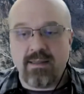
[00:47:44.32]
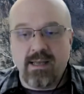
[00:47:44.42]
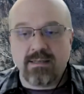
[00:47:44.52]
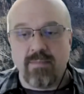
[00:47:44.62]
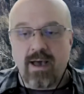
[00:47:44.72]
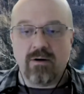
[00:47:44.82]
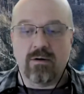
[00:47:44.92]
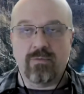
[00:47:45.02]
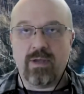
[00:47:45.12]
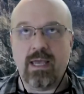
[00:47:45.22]
think it's a matter
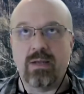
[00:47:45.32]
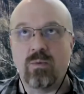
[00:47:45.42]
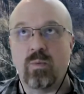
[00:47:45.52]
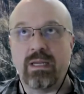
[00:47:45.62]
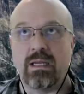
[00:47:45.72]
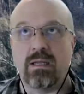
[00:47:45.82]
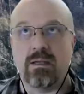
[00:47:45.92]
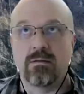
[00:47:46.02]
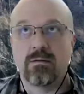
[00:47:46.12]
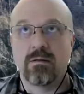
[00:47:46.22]
of, can we